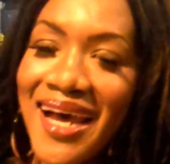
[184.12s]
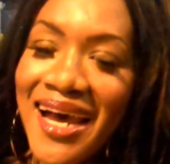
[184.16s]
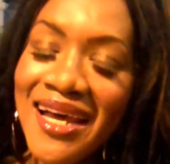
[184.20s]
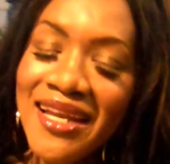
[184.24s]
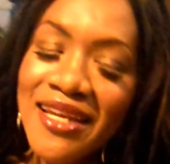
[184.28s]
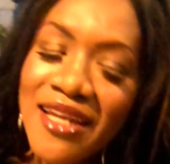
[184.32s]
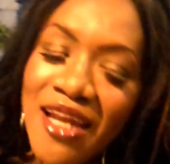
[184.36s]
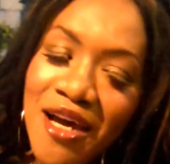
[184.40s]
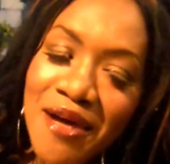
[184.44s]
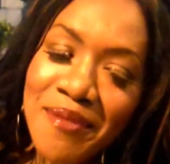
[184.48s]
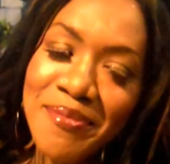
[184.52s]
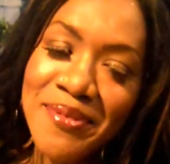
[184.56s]
I
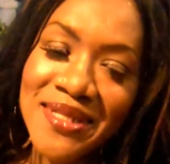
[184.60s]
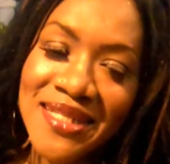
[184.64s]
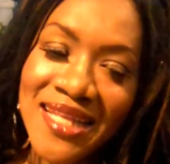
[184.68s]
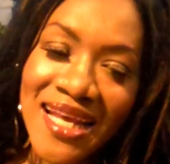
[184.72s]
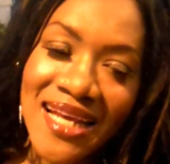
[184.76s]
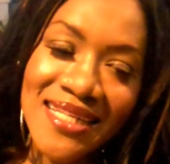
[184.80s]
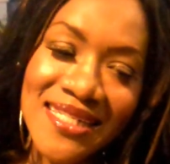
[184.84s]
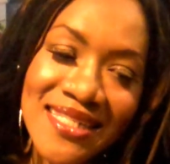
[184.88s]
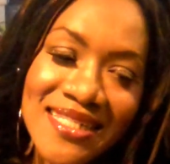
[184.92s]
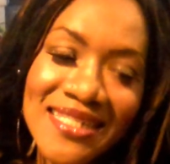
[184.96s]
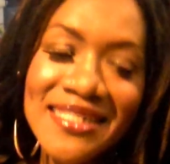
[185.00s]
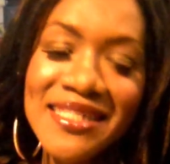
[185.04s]
know, but
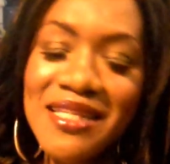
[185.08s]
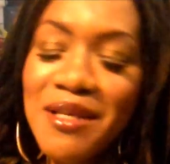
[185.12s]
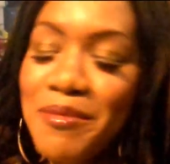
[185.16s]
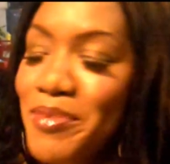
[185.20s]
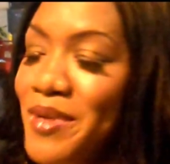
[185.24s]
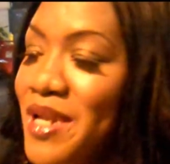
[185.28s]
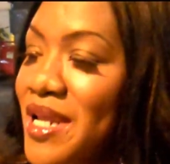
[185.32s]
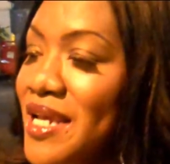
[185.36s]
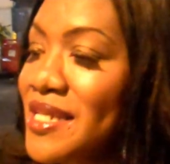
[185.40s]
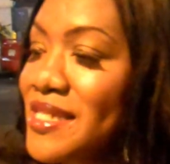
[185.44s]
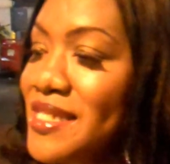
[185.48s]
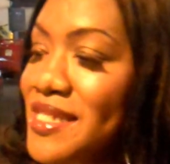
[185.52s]
that's just a
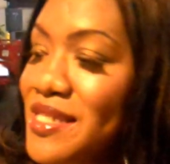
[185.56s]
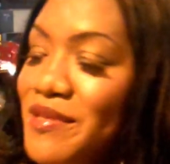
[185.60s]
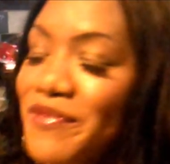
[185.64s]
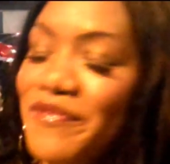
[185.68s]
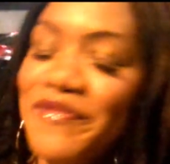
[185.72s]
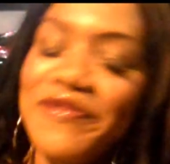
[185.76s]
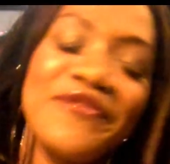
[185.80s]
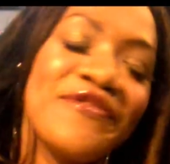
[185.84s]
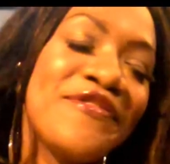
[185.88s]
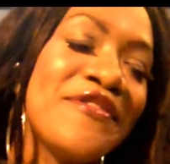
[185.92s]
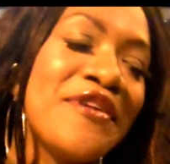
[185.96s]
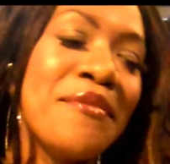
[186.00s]
place
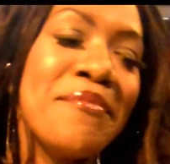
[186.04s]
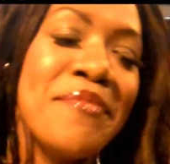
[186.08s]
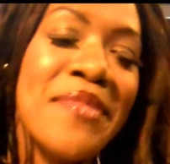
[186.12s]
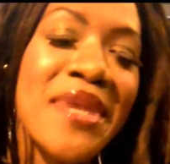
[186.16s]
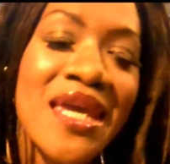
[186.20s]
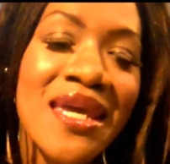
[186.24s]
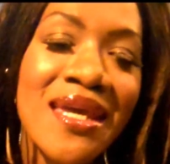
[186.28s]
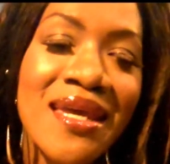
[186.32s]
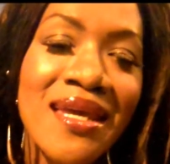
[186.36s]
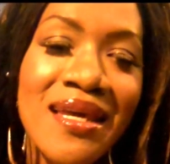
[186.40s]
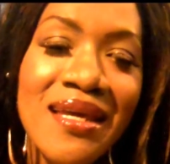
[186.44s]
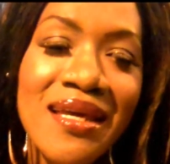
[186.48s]
for
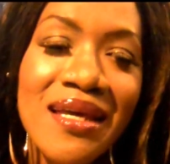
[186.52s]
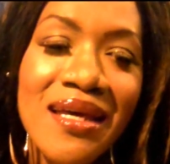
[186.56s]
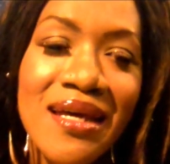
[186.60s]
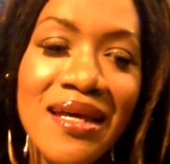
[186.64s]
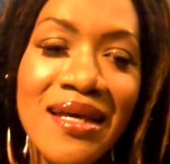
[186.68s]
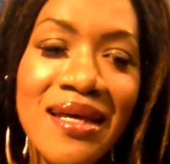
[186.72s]
me.